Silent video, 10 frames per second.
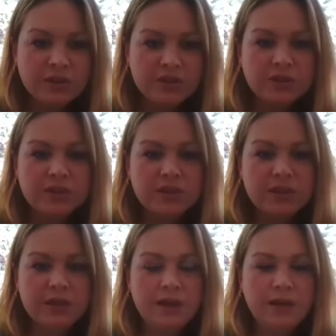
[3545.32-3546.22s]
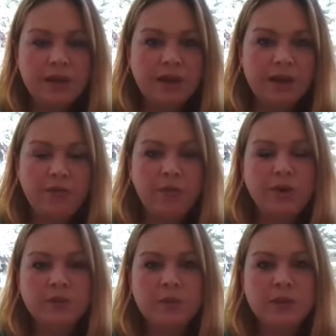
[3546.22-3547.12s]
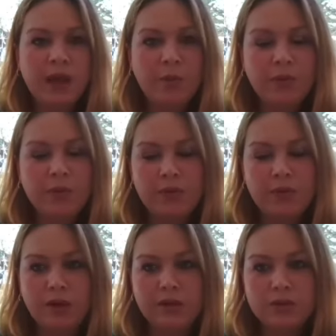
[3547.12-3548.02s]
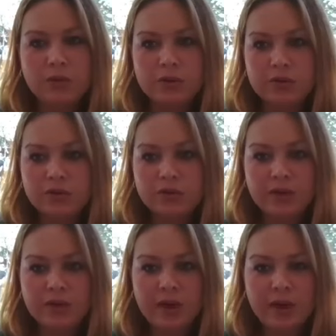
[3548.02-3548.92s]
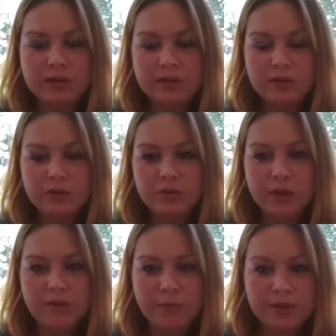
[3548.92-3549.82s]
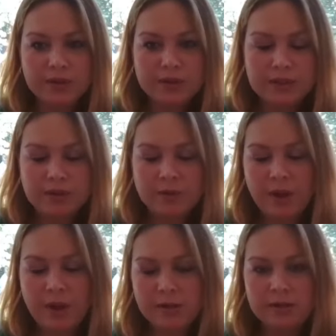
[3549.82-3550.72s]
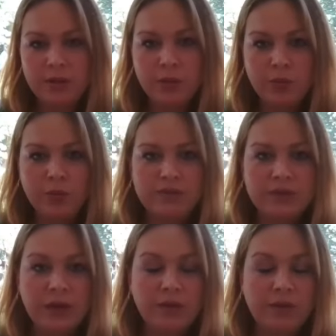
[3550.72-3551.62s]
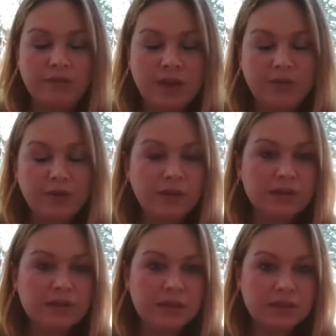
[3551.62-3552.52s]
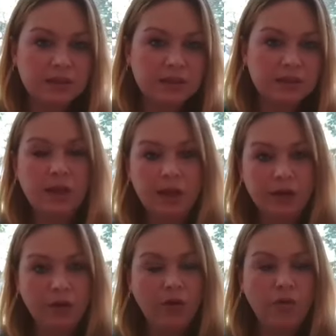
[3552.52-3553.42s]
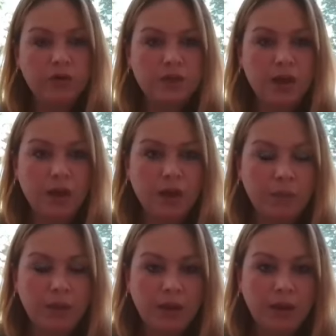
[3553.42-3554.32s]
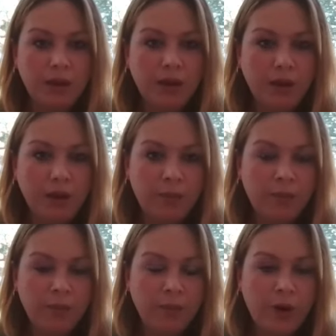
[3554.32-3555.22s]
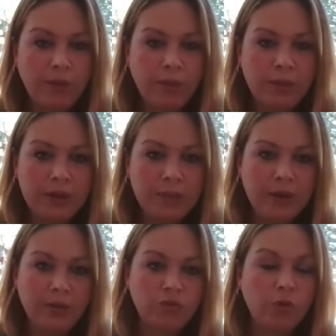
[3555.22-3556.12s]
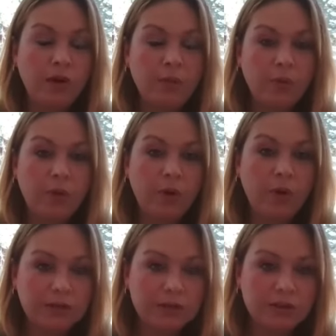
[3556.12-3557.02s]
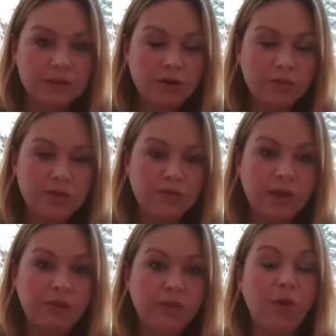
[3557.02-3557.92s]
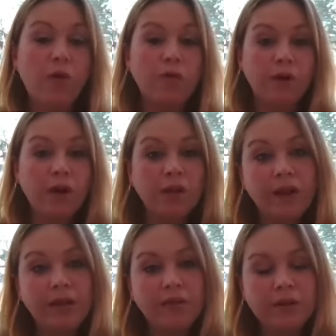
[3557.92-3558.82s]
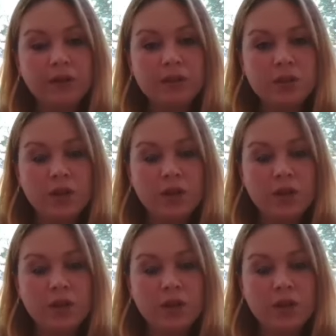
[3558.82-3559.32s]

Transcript: interested in in kind of what's been happening with credit scores over the last, you know, 12 months, 18 months. So we've de- we've definitely seen a decline over time. Um, probably about 20 points in terms of like the overall average.